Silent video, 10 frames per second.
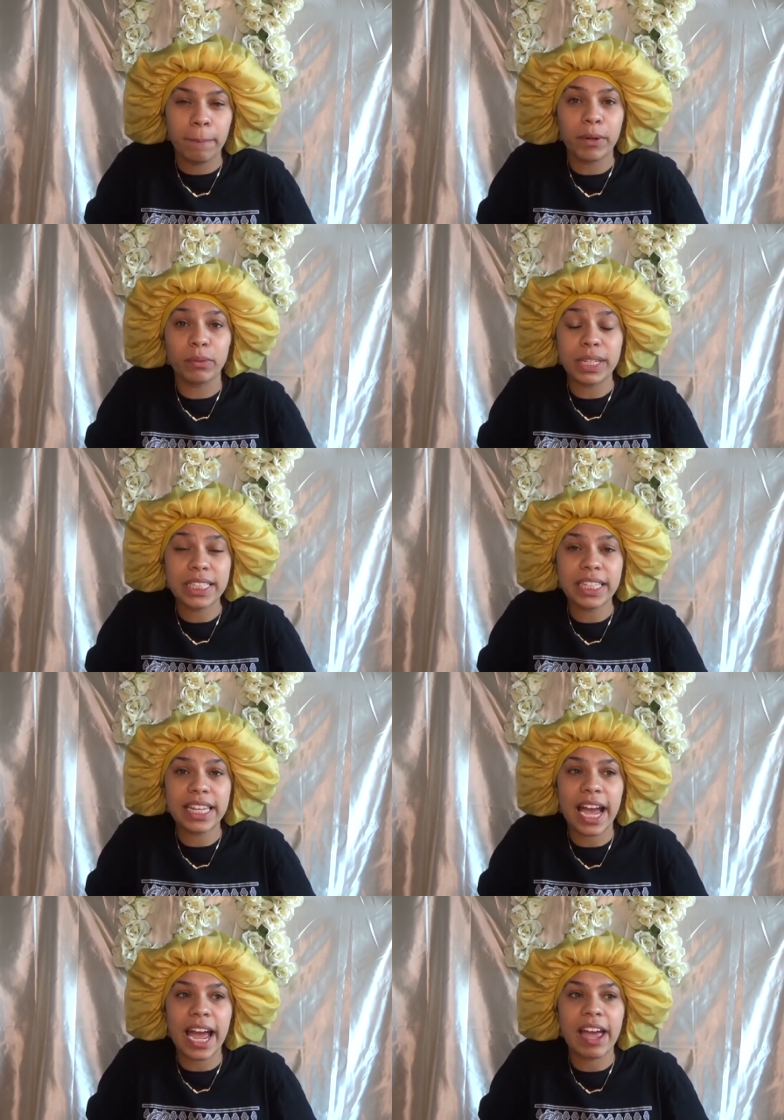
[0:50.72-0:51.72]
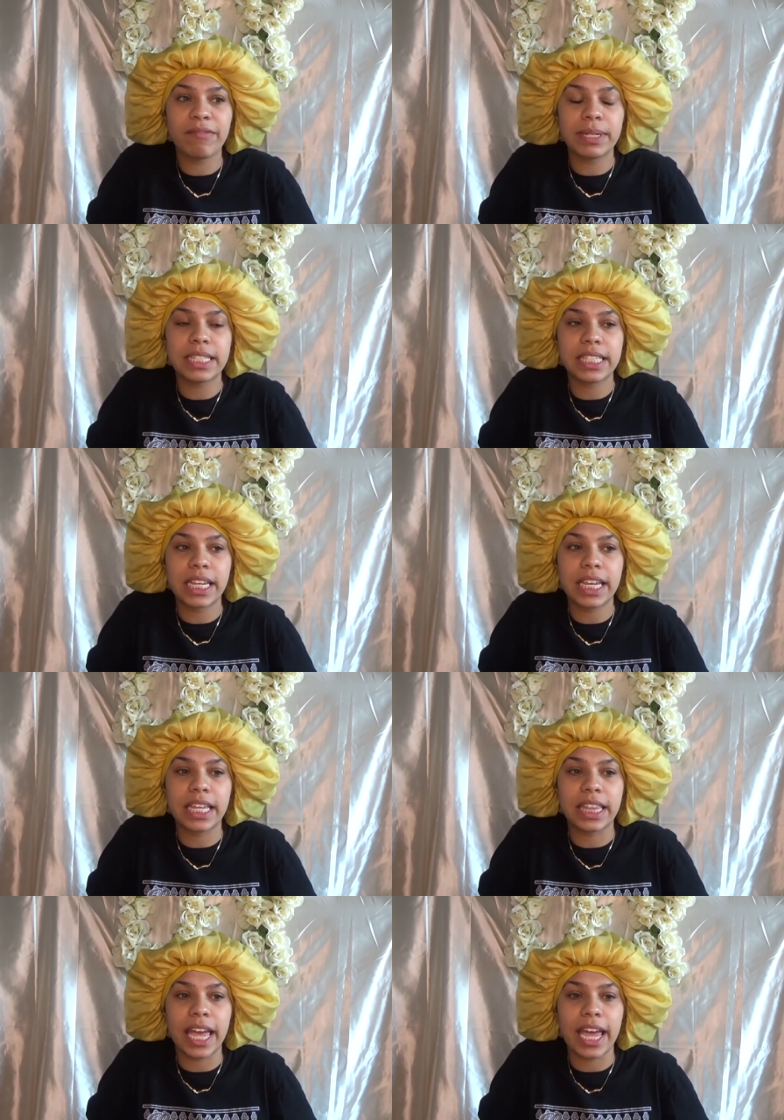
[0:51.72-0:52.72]
But recently I have been
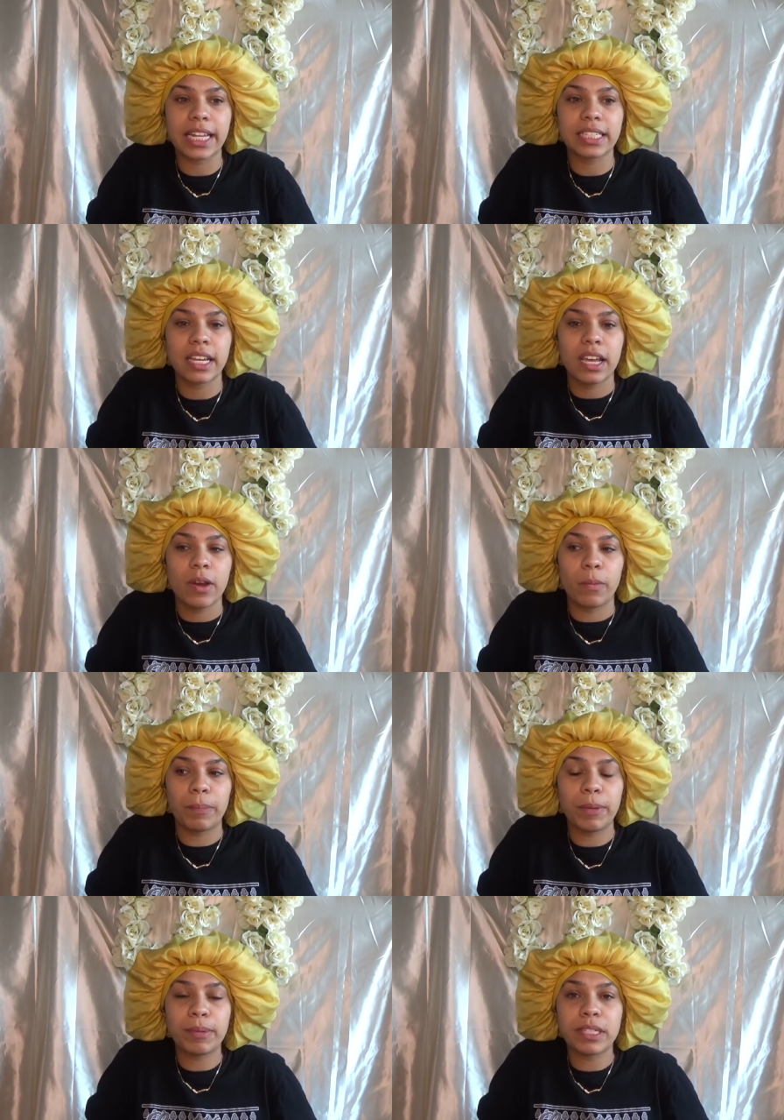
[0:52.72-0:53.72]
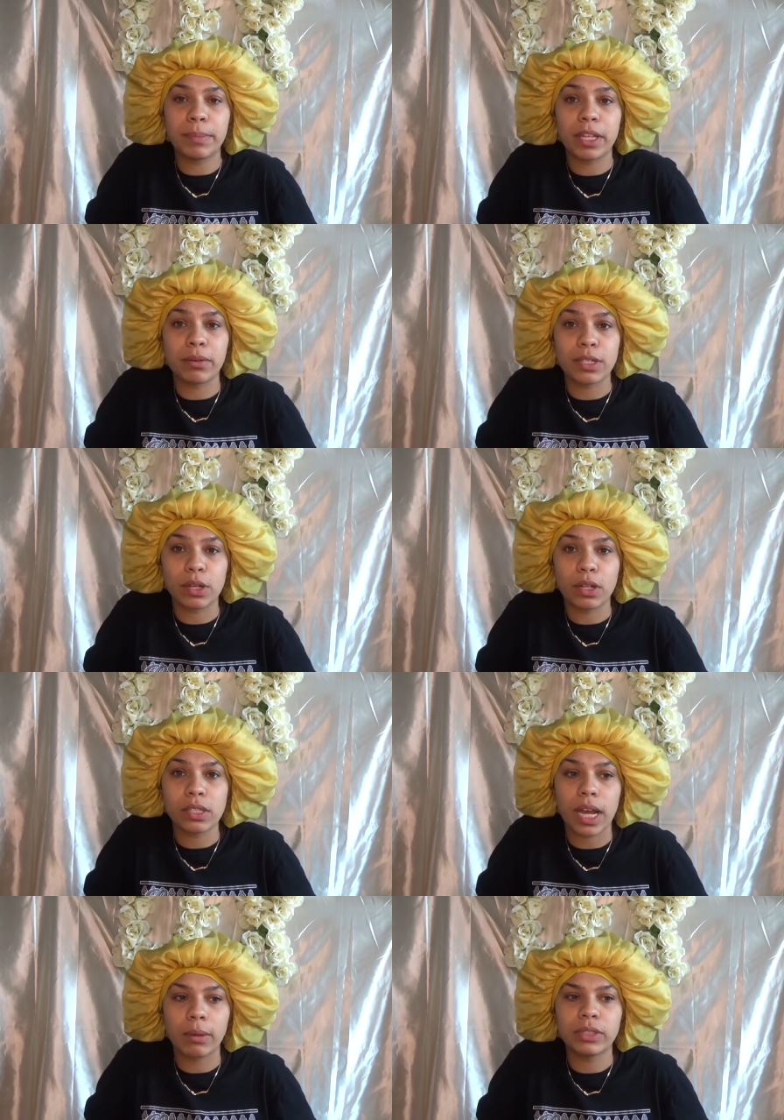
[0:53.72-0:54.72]
seeing that when people send me their
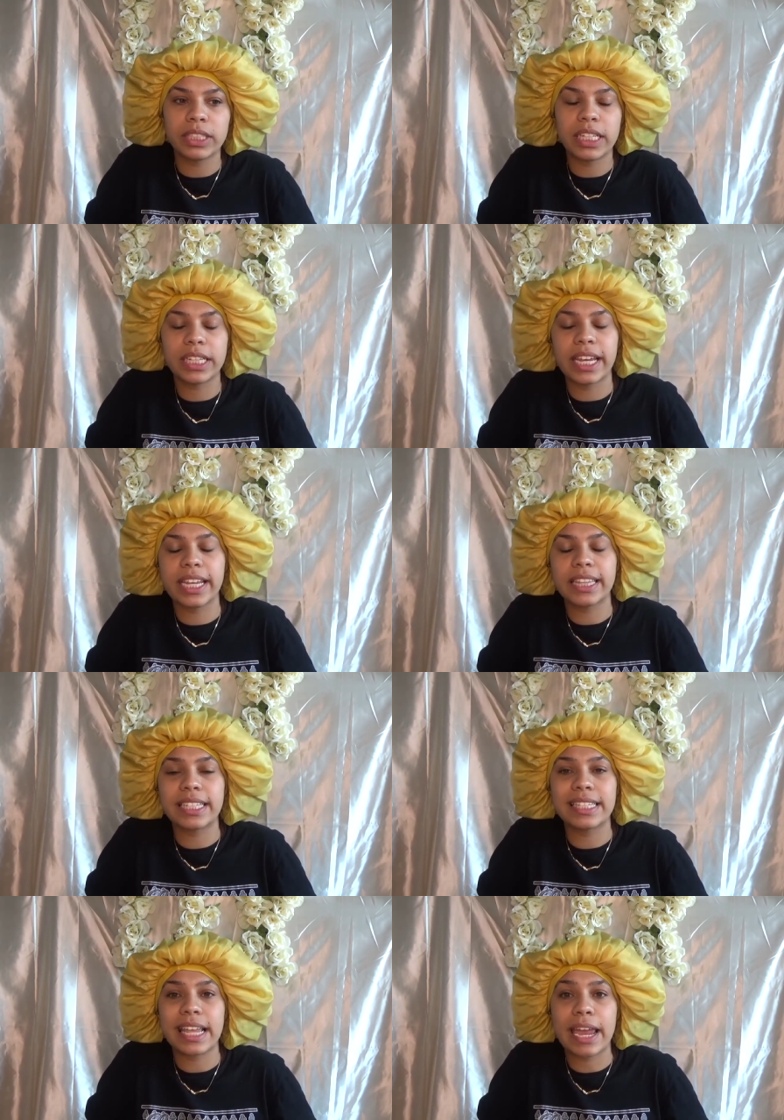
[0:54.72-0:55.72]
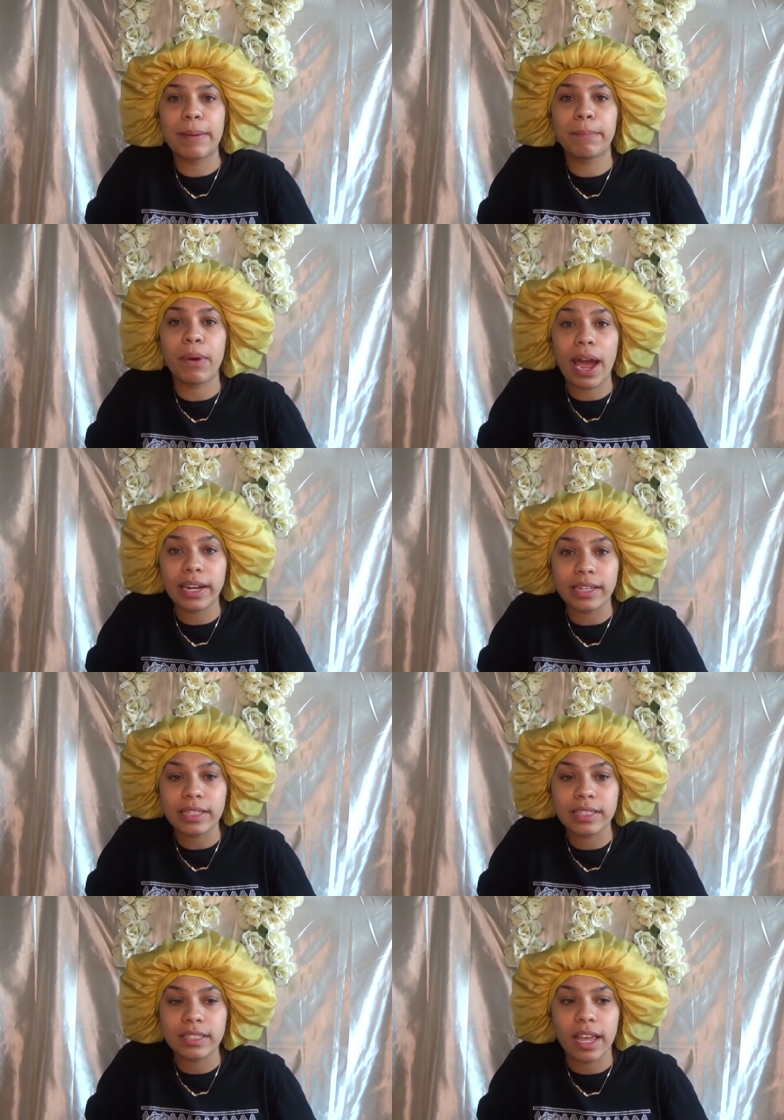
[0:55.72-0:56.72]
results, I will see that they get the same
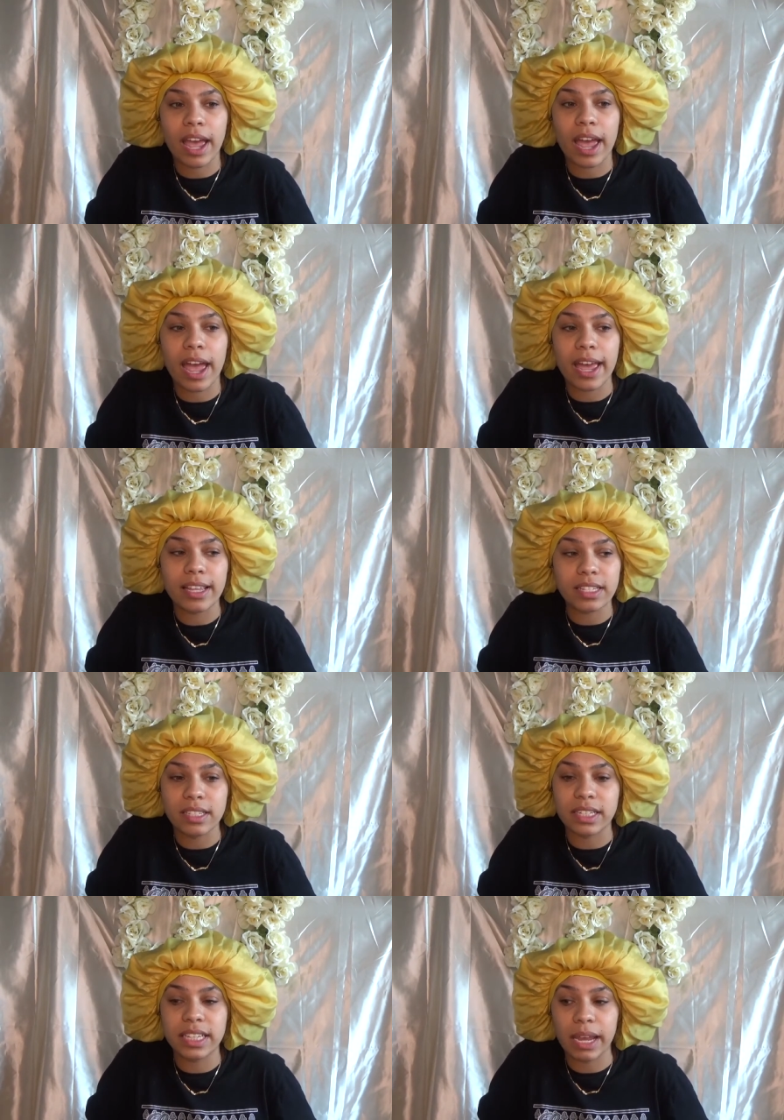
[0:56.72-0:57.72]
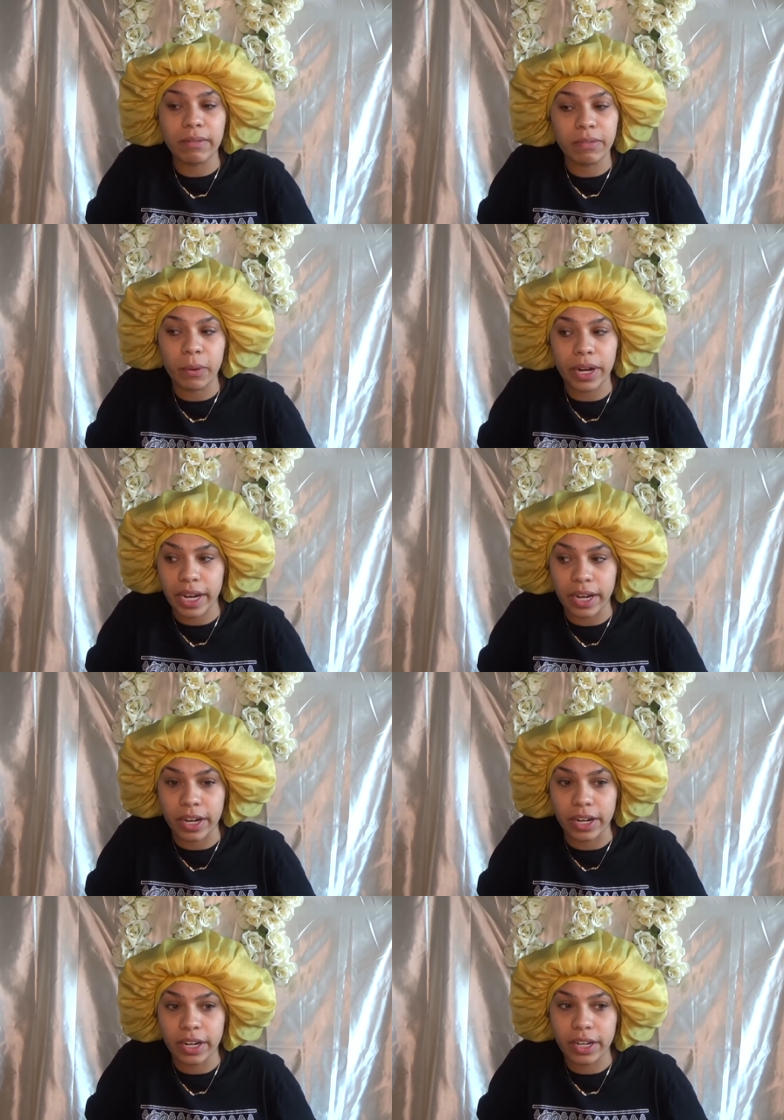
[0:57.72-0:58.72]
products as a type 4
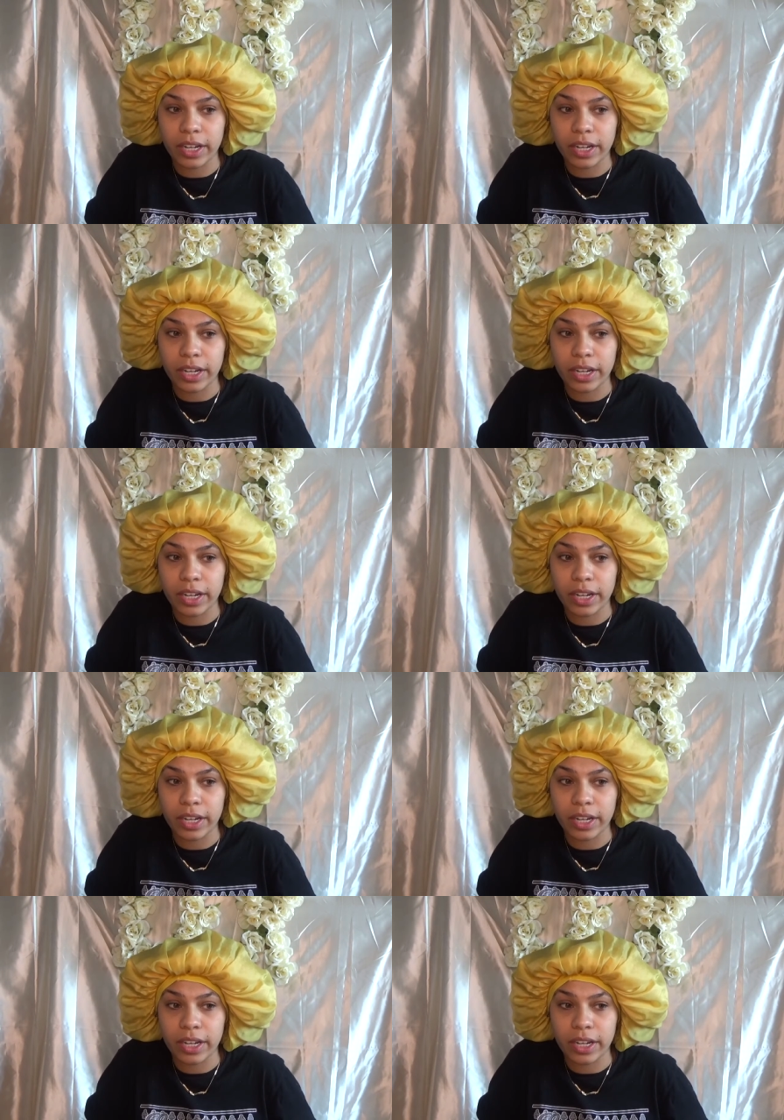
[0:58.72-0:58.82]
hair.